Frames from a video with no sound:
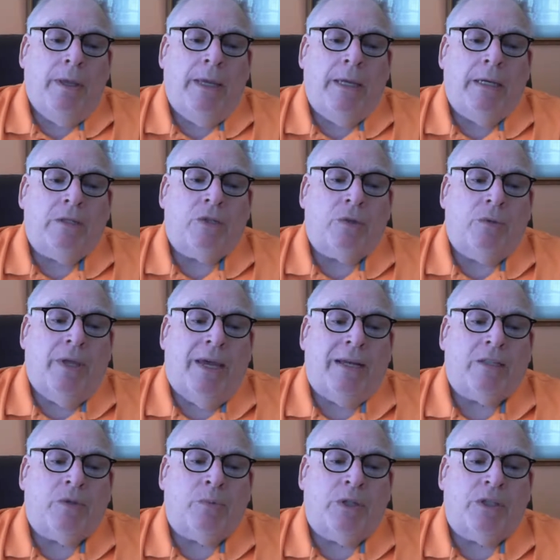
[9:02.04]
And so
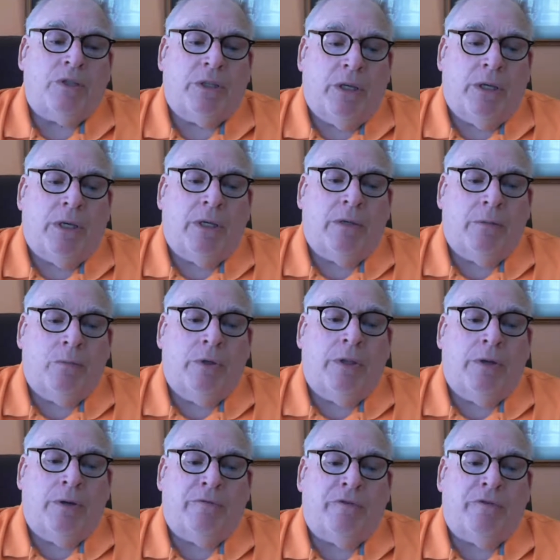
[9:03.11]
that's what, with her